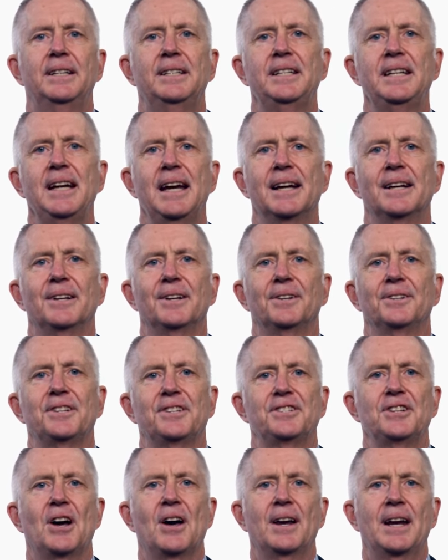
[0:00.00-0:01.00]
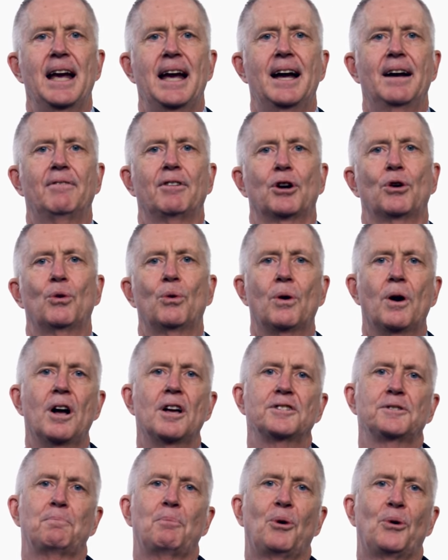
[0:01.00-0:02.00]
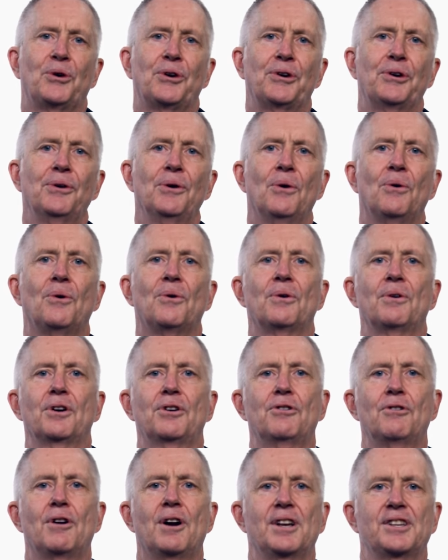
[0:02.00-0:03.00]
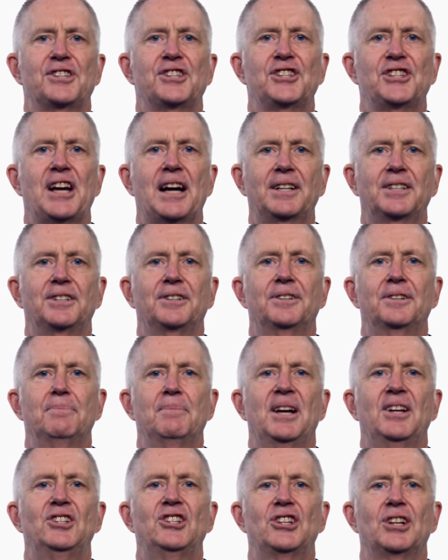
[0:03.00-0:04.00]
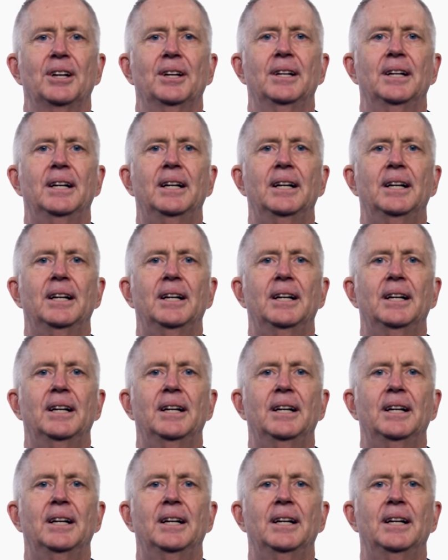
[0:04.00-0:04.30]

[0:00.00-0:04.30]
DL does not have a cross-border or a cross-sector dimension.